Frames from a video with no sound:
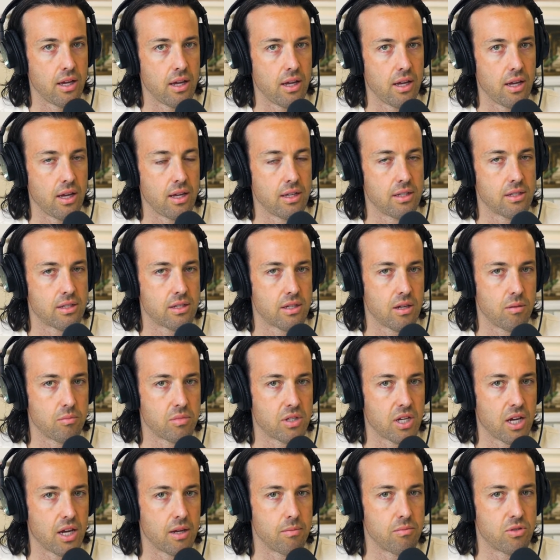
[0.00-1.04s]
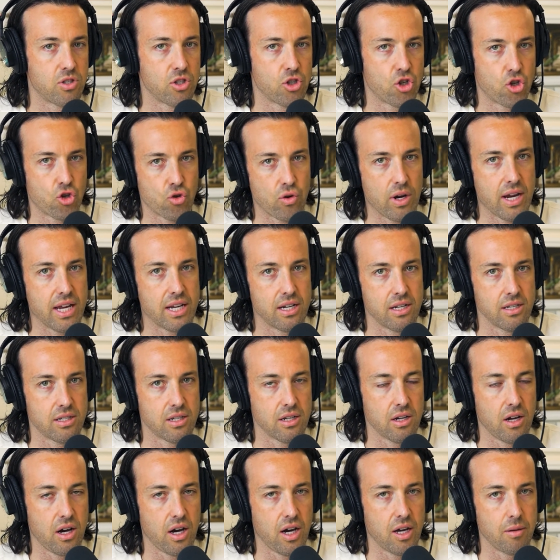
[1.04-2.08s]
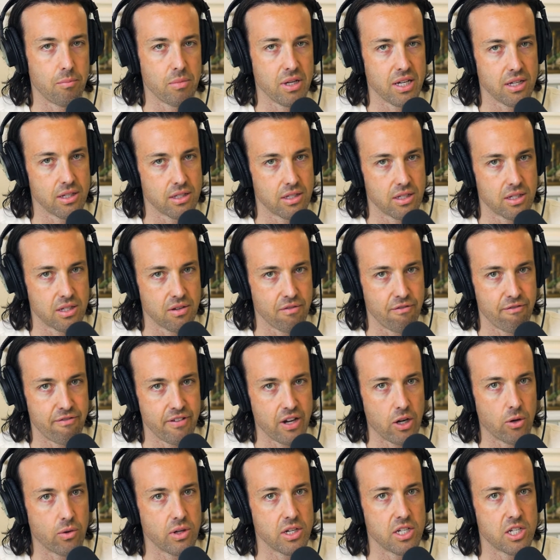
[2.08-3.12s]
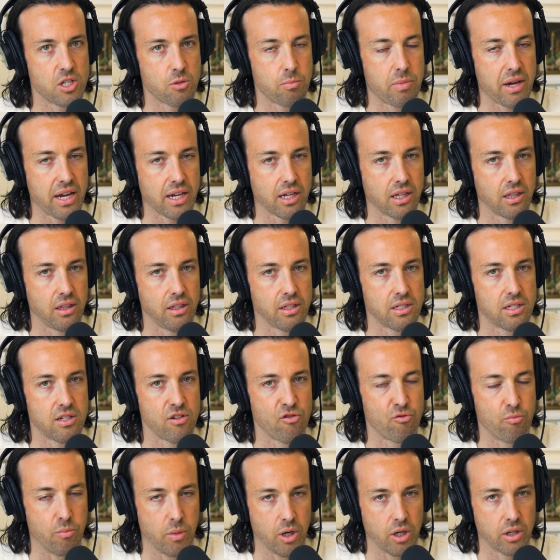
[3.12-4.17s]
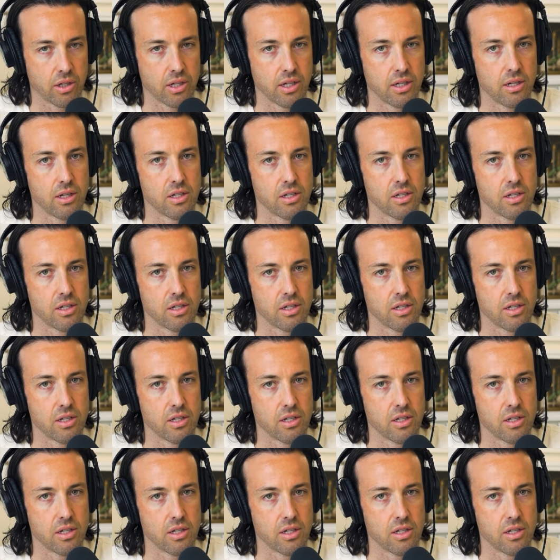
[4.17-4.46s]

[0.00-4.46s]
and sometimes the Strand isn't hot because it's a very speculative market,